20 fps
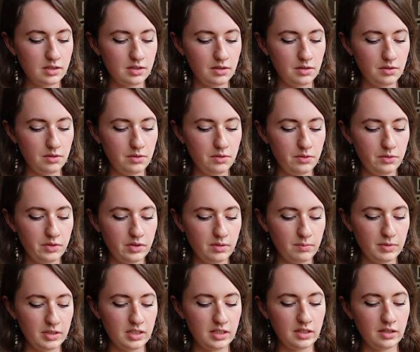to the
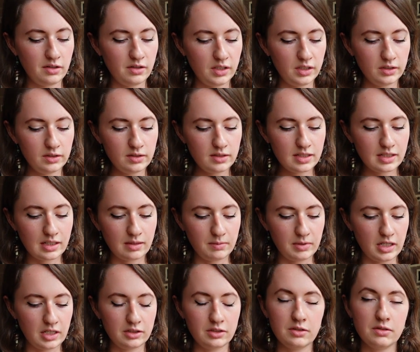materials and I'm
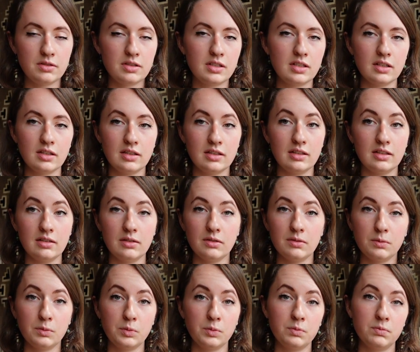not used to the
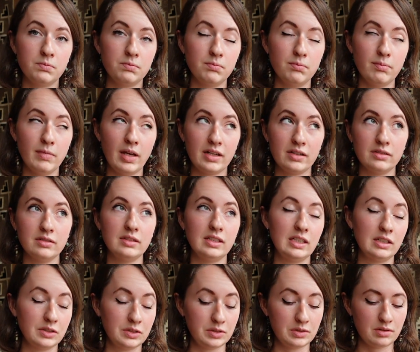metal
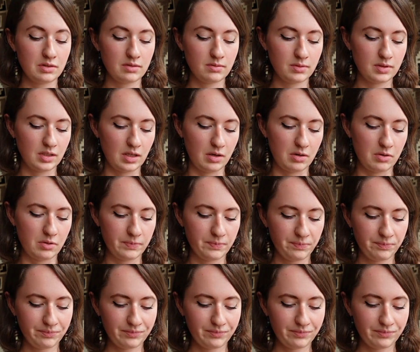needles. So